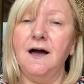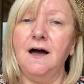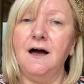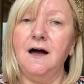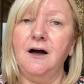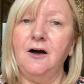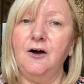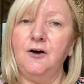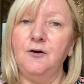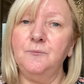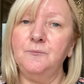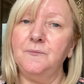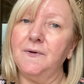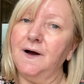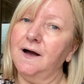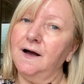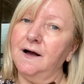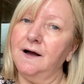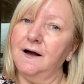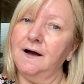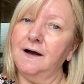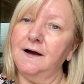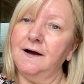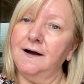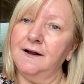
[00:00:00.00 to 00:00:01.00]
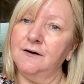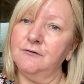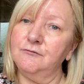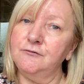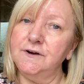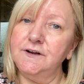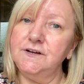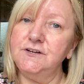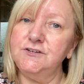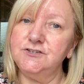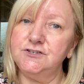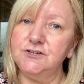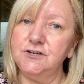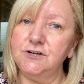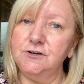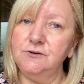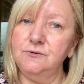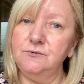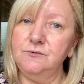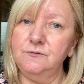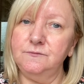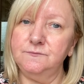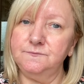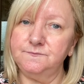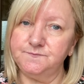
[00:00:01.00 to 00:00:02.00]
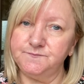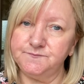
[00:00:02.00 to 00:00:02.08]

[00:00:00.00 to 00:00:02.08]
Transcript: I'll read you